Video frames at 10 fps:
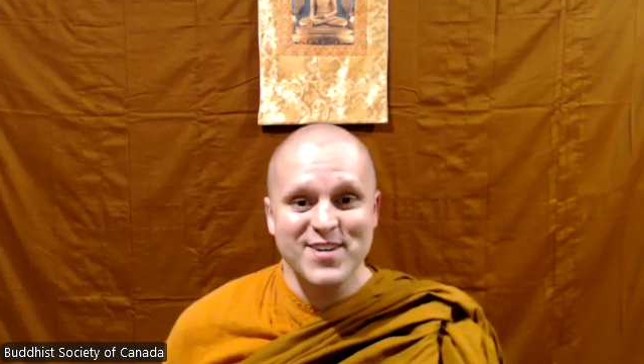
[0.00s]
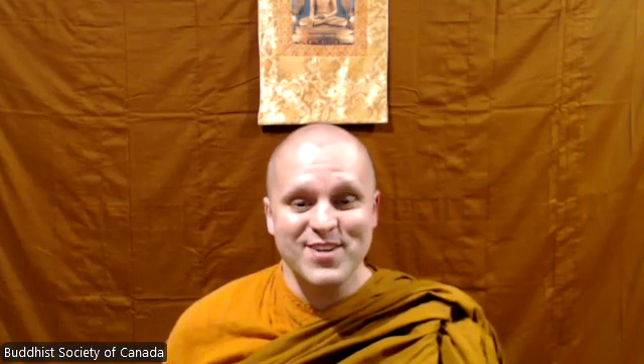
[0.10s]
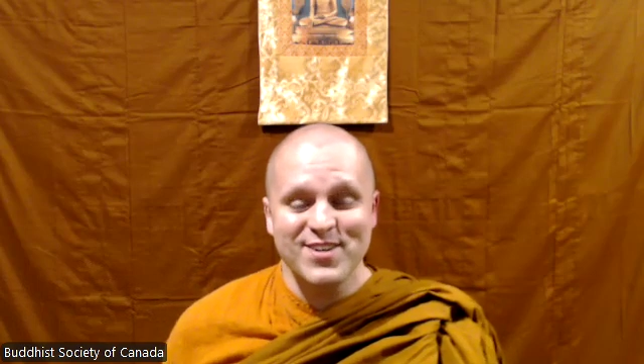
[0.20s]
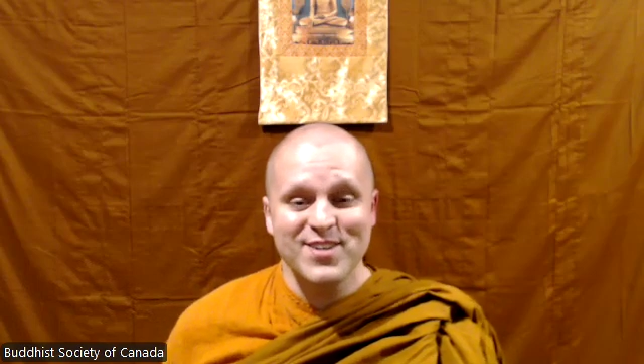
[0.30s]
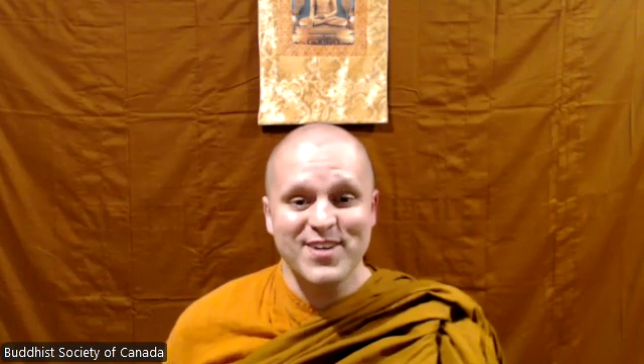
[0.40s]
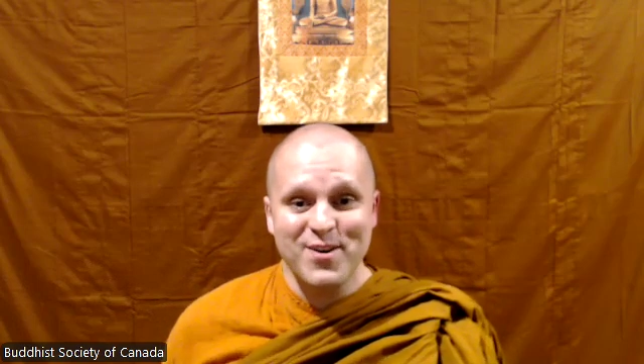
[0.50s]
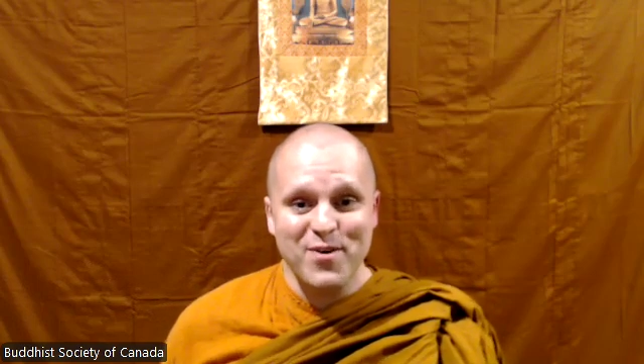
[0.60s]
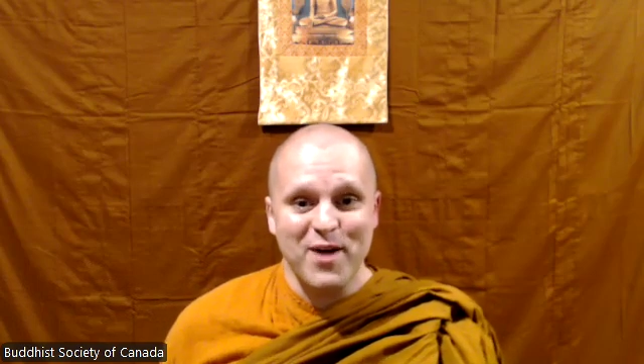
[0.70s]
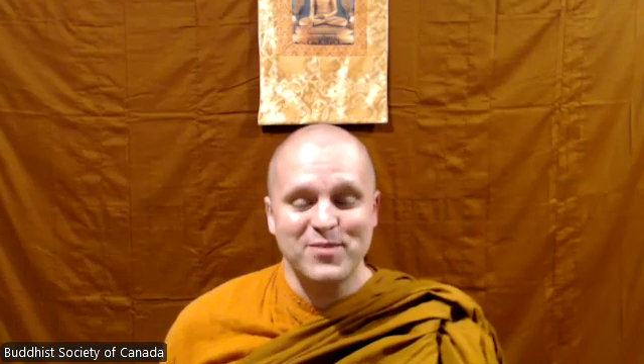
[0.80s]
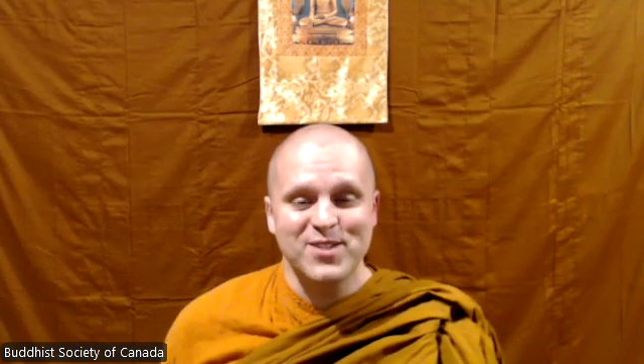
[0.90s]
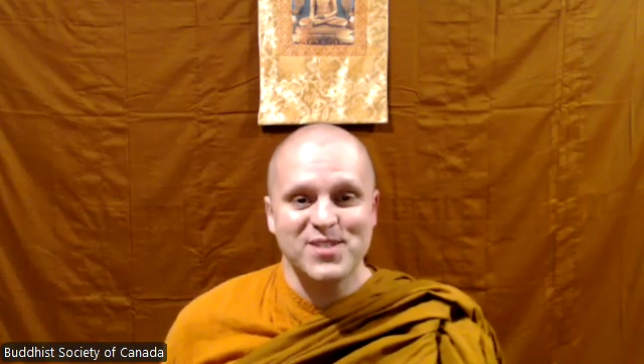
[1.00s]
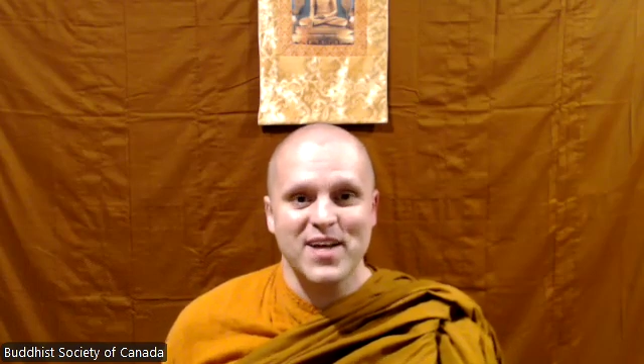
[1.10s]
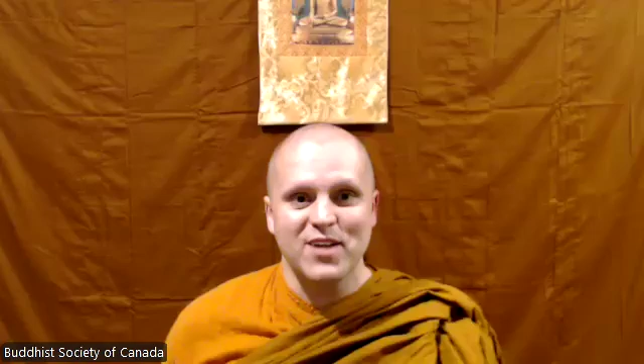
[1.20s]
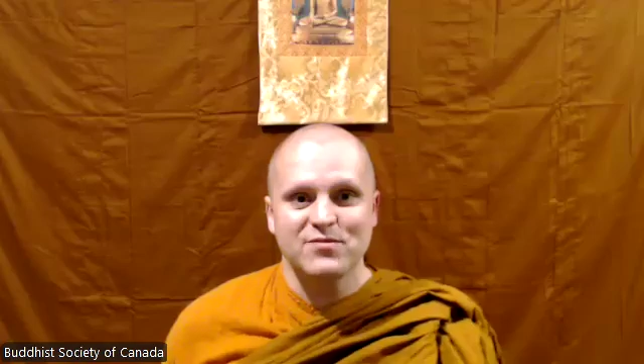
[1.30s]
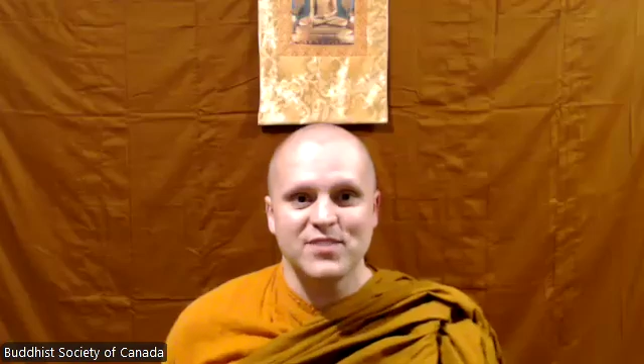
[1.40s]
you can go help
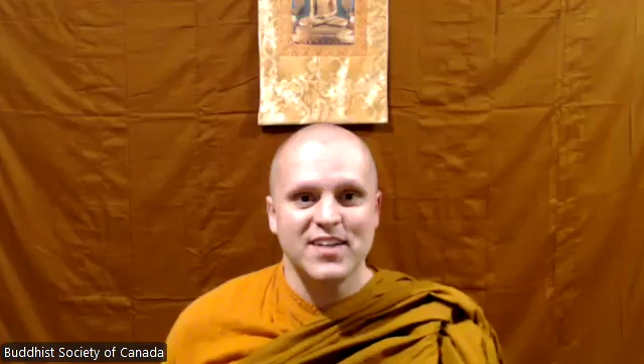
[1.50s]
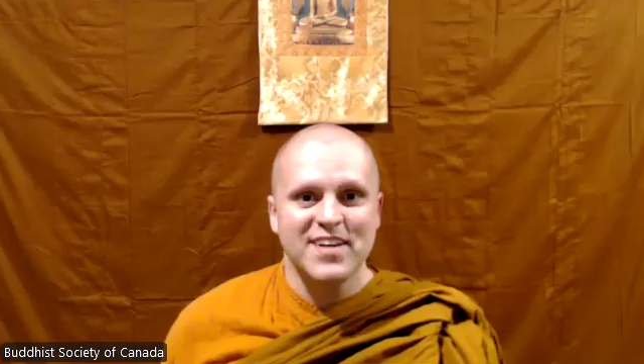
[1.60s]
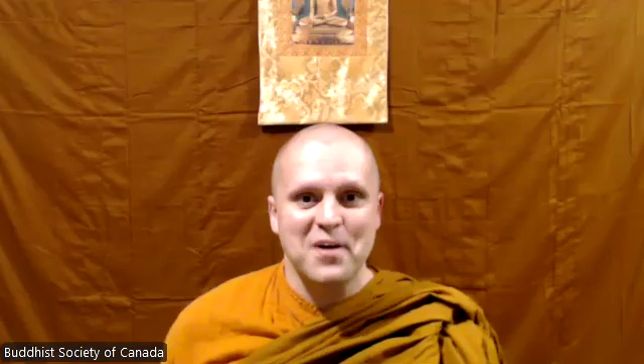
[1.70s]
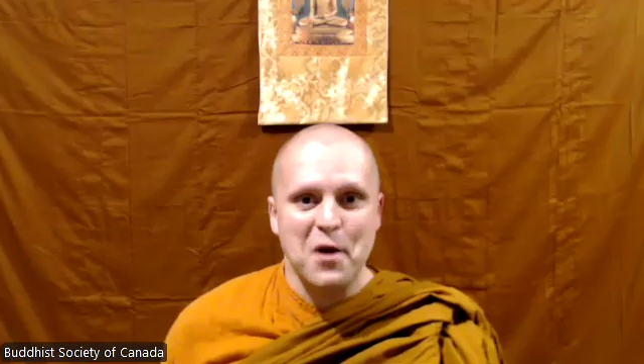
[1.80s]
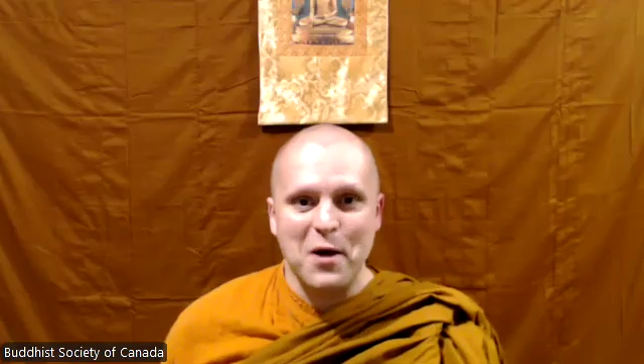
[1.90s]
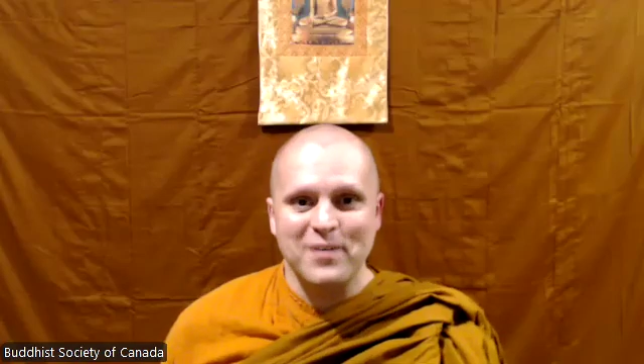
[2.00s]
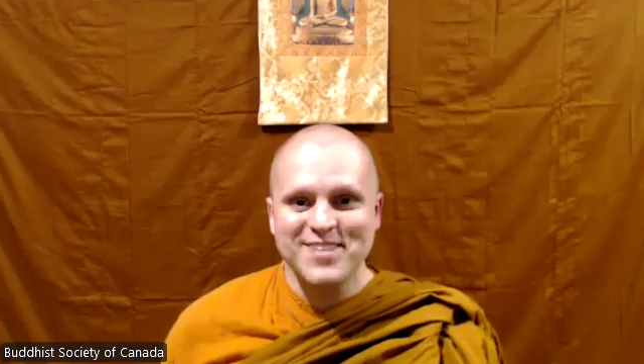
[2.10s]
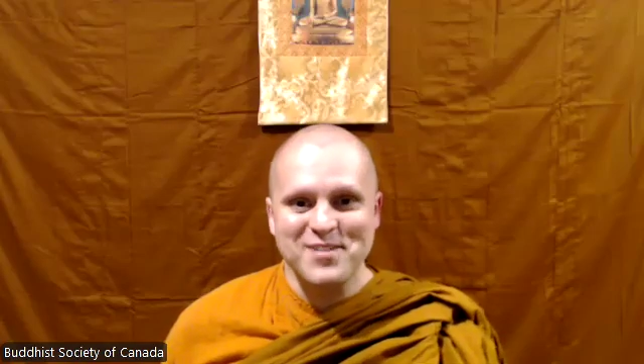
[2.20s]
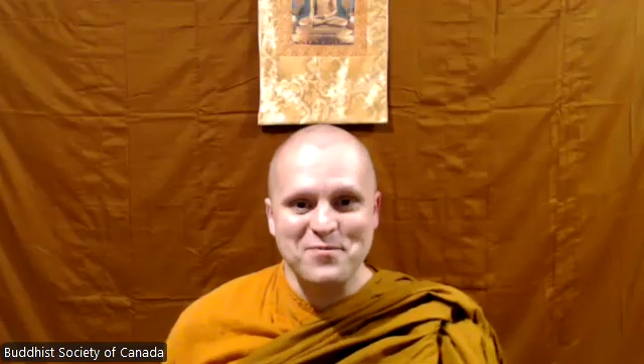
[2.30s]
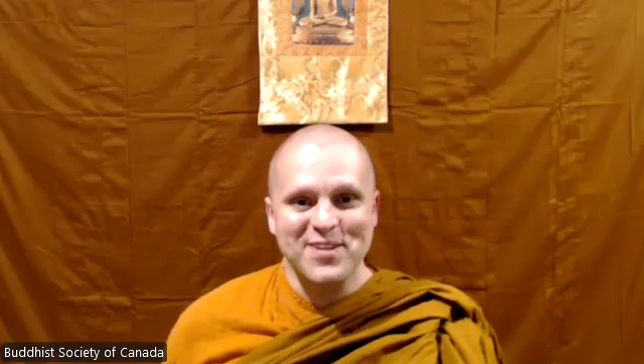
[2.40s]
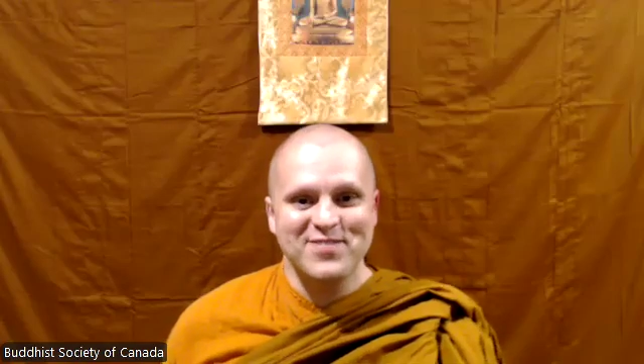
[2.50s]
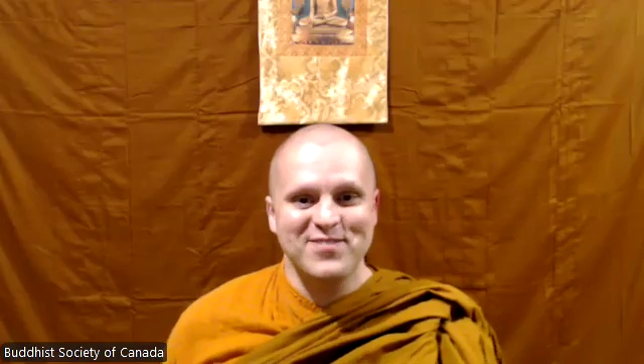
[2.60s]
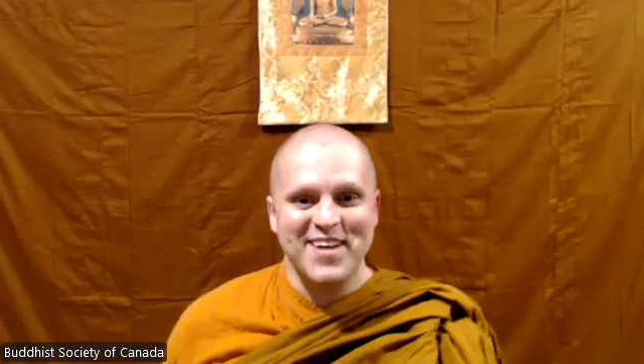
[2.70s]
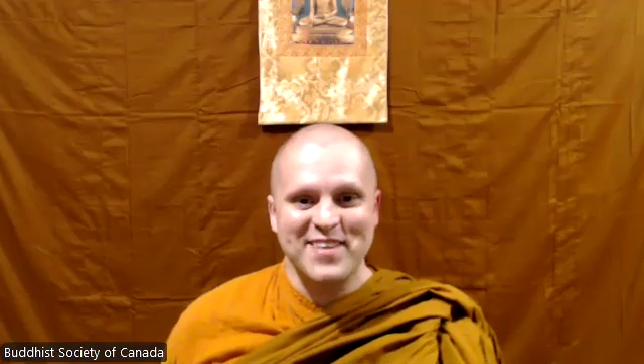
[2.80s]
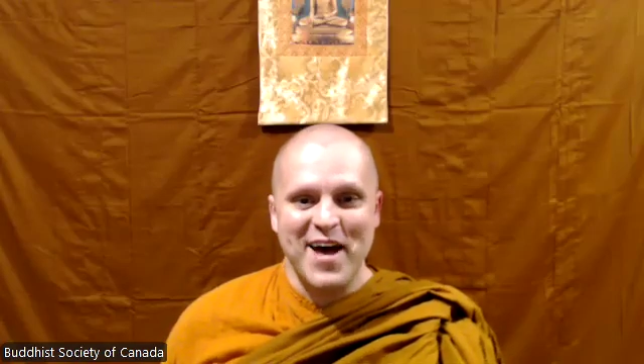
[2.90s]
yourself. It doesn't work
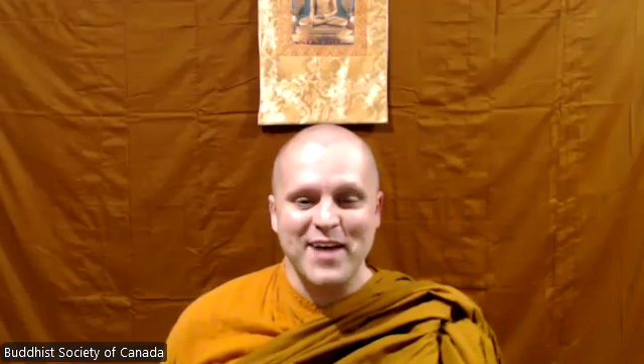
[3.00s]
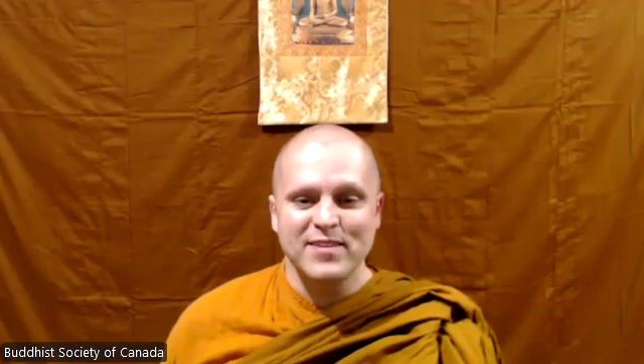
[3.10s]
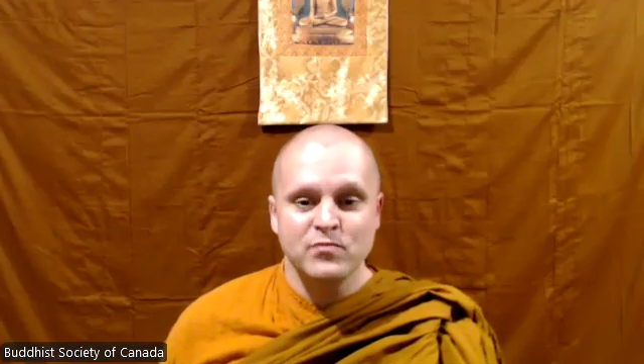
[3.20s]
like that.